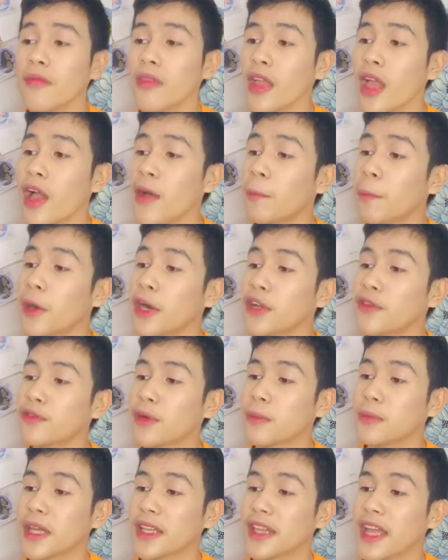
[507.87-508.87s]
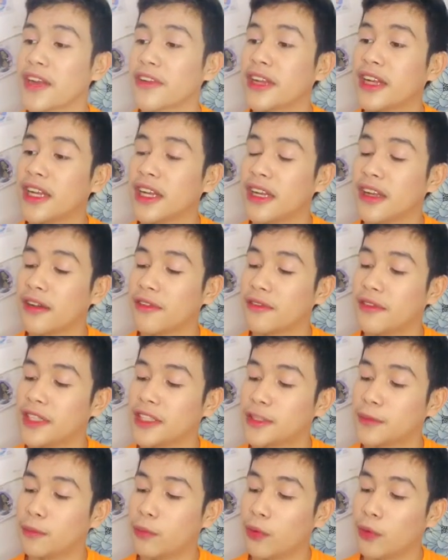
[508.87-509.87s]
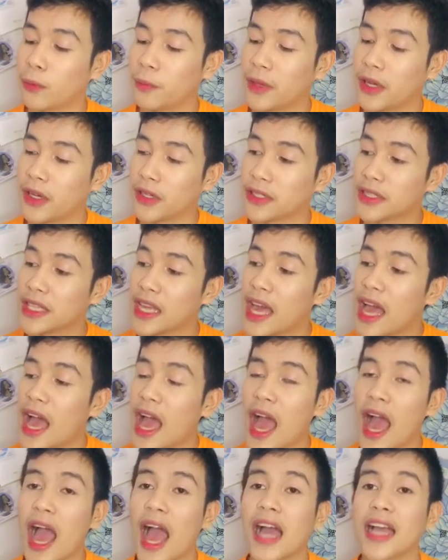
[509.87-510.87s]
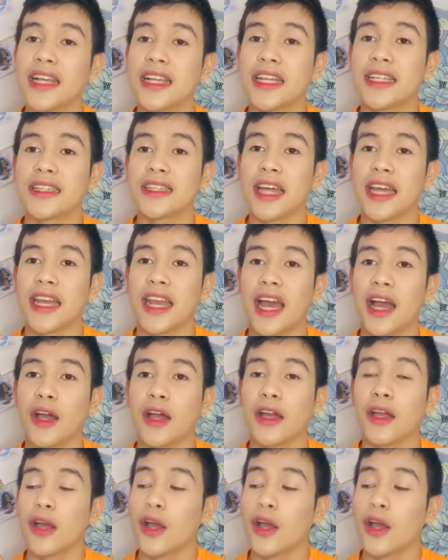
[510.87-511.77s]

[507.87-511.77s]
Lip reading: apart from that, I really love this book because ang ganda ng